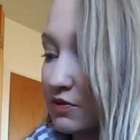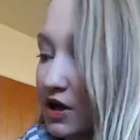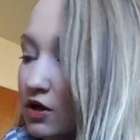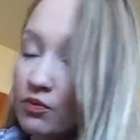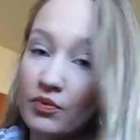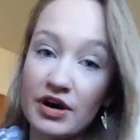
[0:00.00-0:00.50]

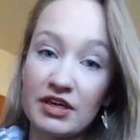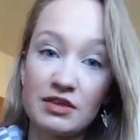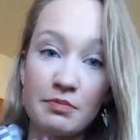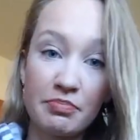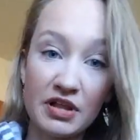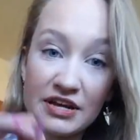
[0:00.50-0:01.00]
well with
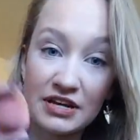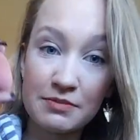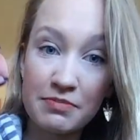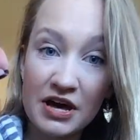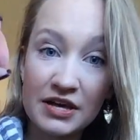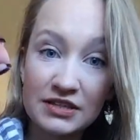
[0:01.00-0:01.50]
blending
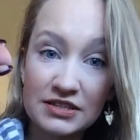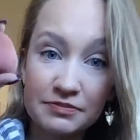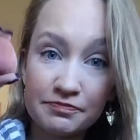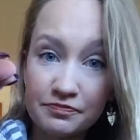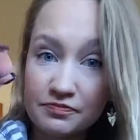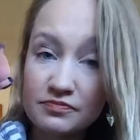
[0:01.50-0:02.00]
buds.
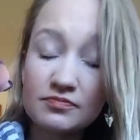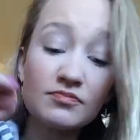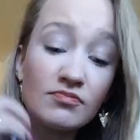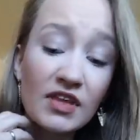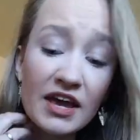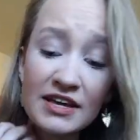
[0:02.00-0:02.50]

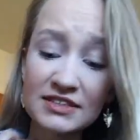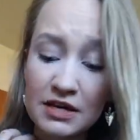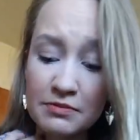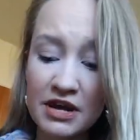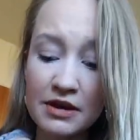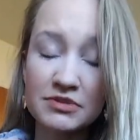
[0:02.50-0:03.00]
And
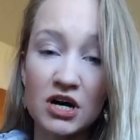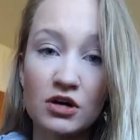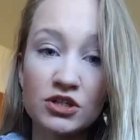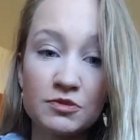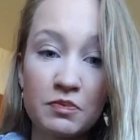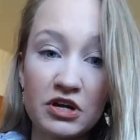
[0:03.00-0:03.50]
sometimes
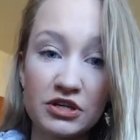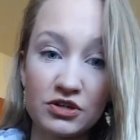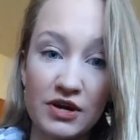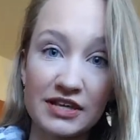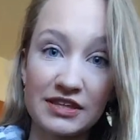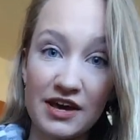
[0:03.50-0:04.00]
I'll just put it
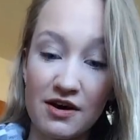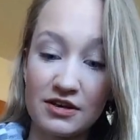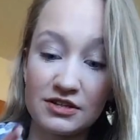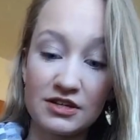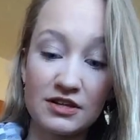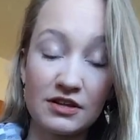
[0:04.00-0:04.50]
directly
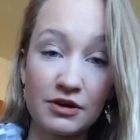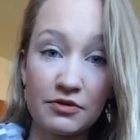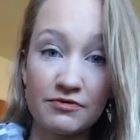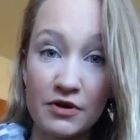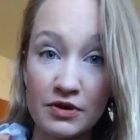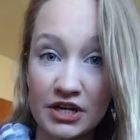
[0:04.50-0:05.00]
onto the
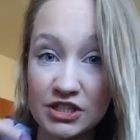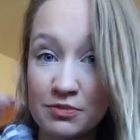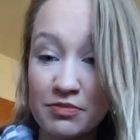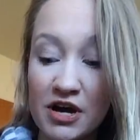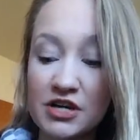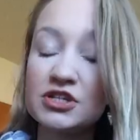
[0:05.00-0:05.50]
liquid foundation
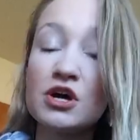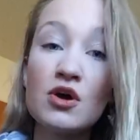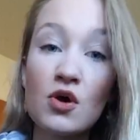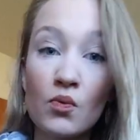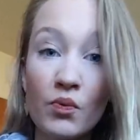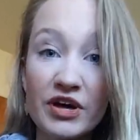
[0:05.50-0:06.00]
brush
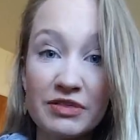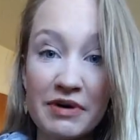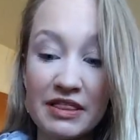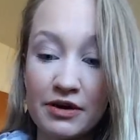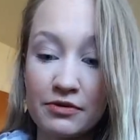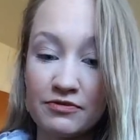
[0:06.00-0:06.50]
with
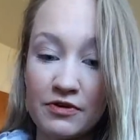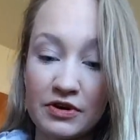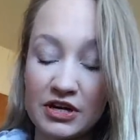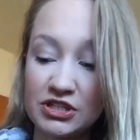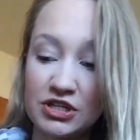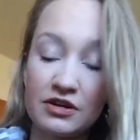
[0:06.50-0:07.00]
my liquid
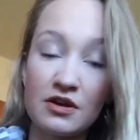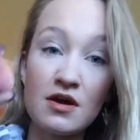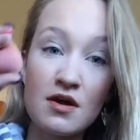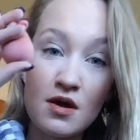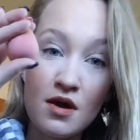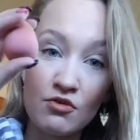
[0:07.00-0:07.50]
foundation.
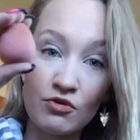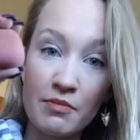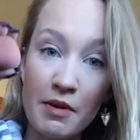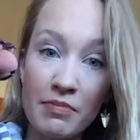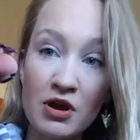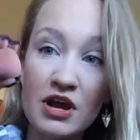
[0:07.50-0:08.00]

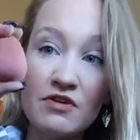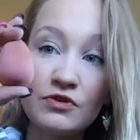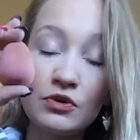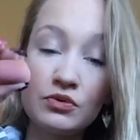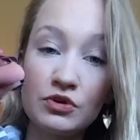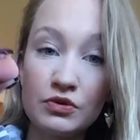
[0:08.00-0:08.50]
Remember, if
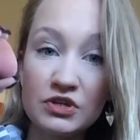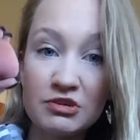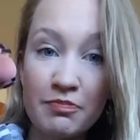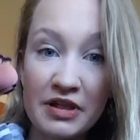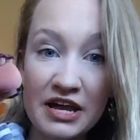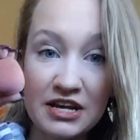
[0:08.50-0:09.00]
you use
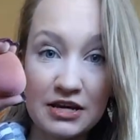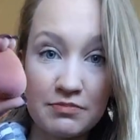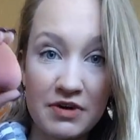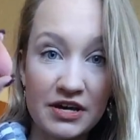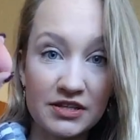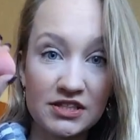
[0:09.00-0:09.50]
blending
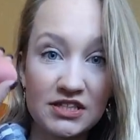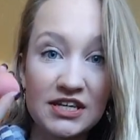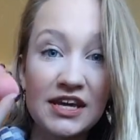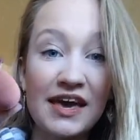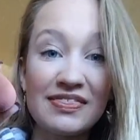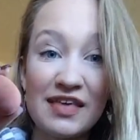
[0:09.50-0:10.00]
buds
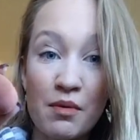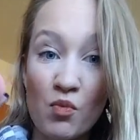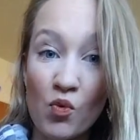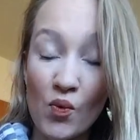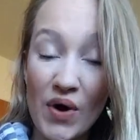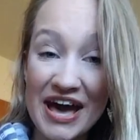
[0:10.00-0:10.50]
to get
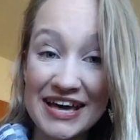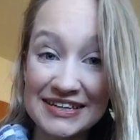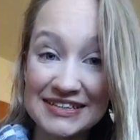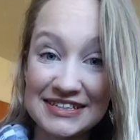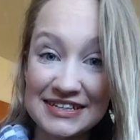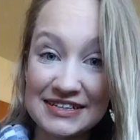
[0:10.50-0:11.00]
them
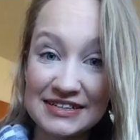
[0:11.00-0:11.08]
wet,